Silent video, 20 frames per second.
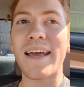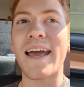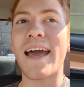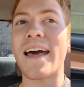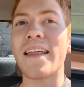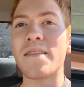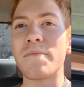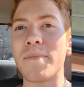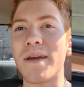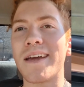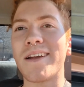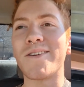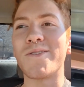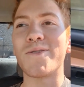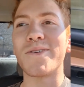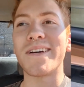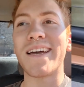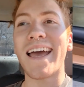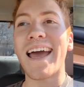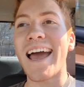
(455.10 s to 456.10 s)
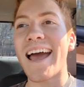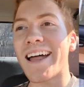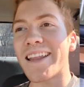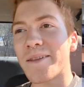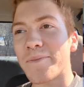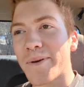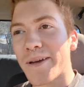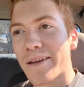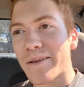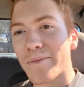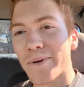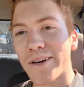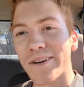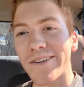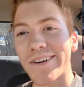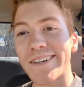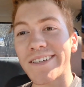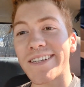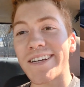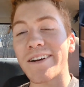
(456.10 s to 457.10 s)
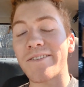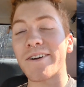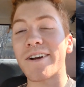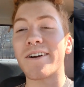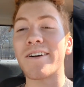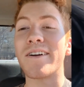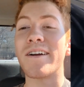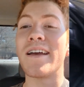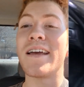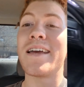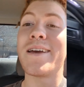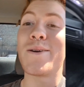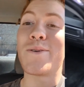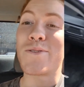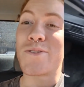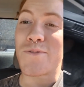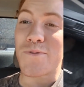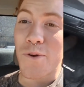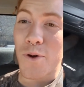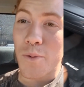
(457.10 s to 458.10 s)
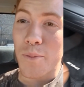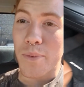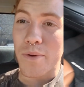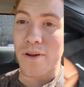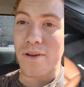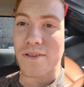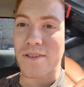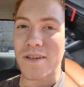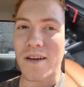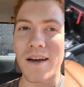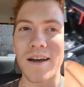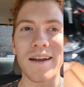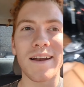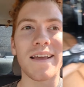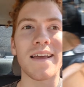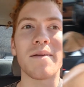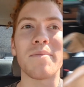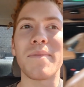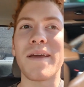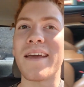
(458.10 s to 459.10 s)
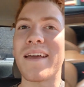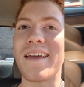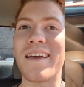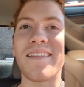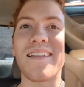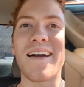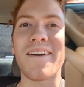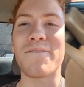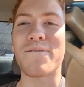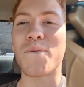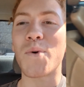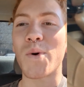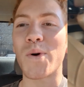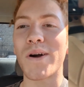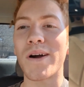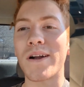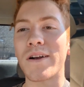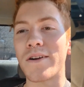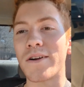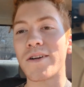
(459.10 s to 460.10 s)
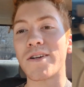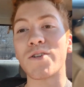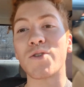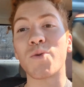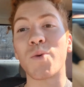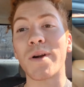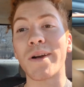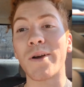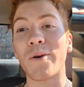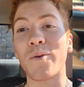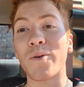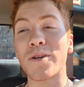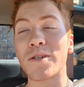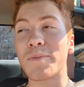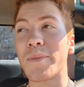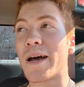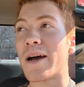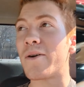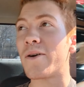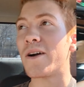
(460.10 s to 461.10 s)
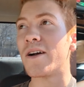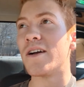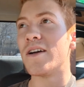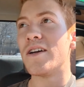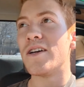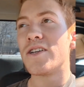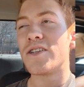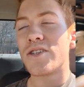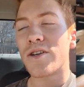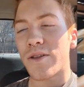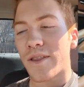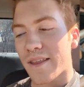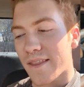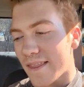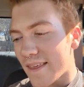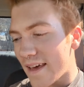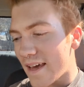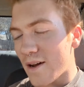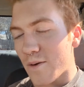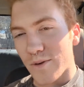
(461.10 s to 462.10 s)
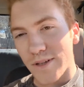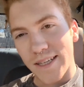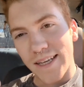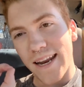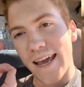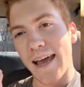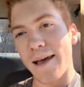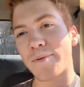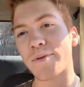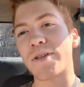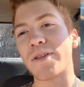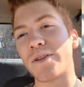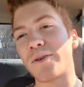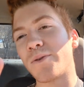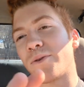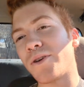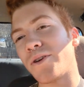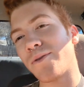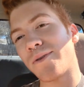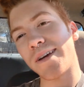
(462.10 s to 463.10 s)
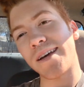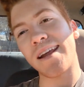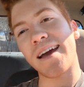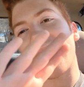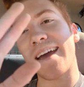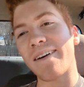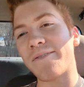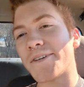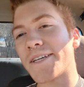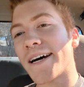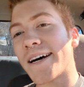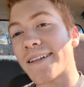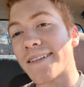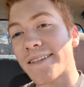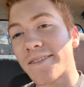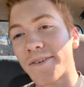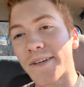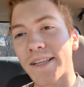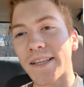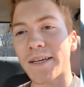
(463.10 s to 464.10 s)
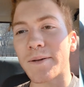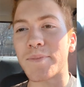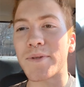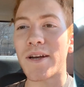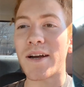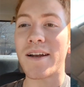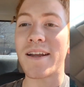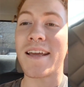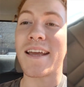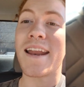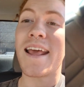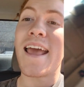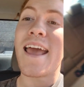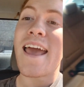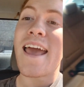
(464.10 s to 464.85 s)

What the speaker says: it had the manual, it had the peanut butter interior, it was full bolt-on and making like 420 horsepower. So the thing was an absolute unit. I have tons of clips on it,